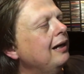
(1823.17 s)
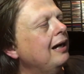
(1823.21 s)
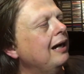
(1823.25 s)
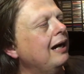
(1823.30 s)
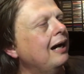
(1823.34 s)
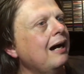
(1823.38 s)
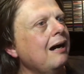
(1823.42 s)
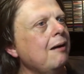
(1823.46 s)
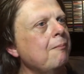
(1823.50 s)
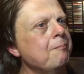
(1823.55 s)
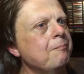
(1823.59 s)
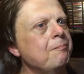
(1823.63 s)

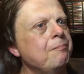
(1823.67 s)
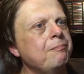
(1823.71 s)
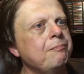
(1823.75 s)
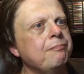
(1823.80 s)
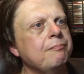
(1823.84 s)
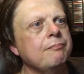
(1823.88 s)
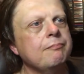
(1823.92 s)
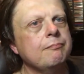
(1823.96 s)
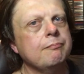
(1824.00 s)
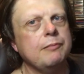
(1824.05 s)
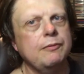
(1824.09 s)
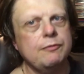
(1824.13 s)

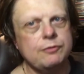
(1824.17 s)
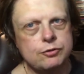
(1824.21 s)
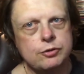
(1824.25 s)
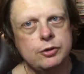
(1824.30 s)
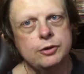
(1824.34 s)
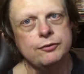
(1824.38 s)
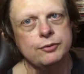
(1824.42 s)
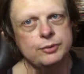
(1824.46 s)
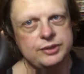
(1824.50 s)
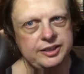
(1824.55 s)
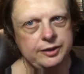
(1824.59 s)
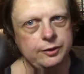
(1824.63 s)
But The
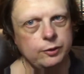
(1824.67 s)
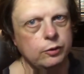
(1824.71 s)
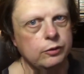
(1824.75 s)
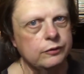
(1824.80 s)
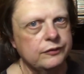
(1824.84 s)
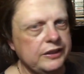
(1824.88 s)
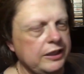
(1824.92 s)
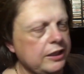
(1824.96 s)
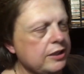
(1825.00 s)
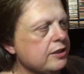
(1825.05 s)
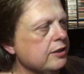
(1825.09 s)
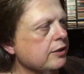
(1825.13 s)
Truth was in all
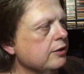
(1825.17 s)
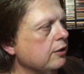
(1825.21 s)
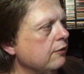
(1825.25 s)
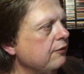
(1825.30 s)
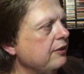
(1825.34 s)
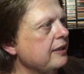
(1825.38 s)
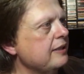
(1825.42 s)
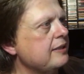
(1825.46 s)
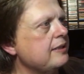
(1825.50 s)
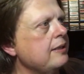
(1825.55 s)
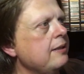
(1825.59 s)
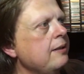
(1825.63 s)
versions of
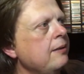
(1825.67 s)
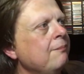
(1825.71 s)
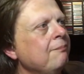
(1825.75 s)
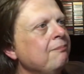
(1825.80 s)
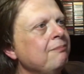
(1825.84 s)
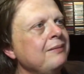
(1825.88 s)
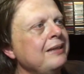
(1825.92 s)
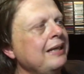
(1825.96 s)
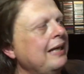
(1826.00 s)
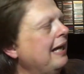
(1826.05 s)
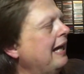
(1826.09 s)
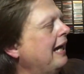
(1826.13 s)
it.
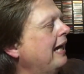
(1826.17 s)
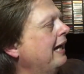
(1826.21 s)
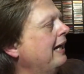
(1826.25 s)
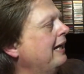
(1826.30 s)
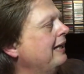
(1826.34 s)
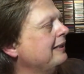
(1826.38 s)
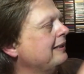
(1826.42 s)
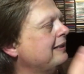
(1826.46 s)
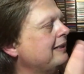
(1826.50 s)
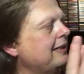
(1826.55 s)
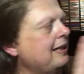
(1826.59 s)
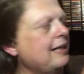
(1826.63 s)

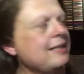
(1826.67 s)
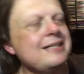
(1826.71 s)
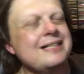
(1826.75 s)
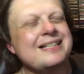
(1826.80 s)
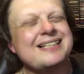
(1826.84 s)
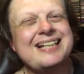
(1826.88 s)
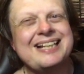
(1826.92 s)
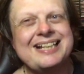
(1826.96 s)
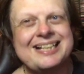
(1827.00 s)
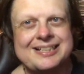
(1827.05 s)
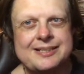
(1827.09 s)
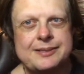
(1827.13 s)
And as it
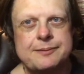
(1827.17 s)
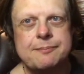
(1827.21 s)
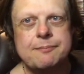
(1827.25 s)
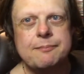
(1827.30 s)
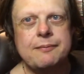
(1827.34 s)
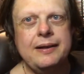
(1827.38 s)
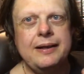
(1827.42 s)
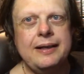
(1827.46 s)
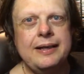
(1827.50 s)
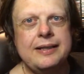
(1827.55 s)
said, it's